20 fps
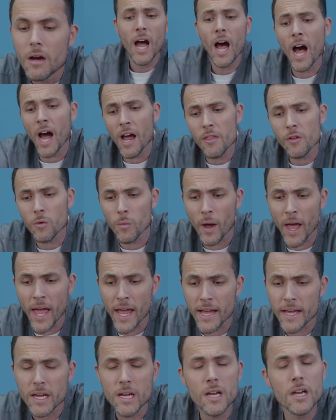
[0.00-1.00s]
Either
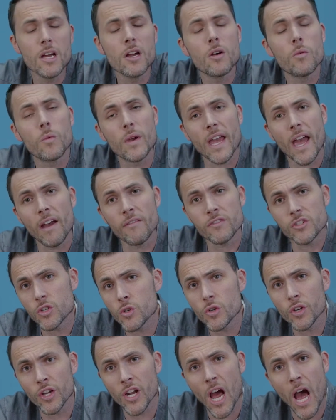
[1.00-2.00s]
way, we have
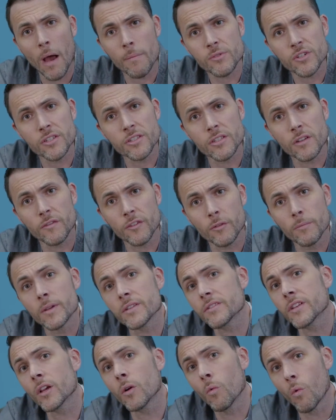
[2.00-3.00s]
two good options if you're
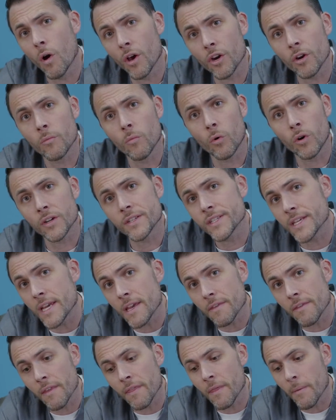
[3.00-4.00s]
missing one or more
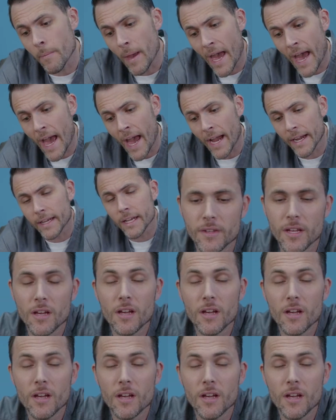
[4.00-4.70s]
teeth in the back.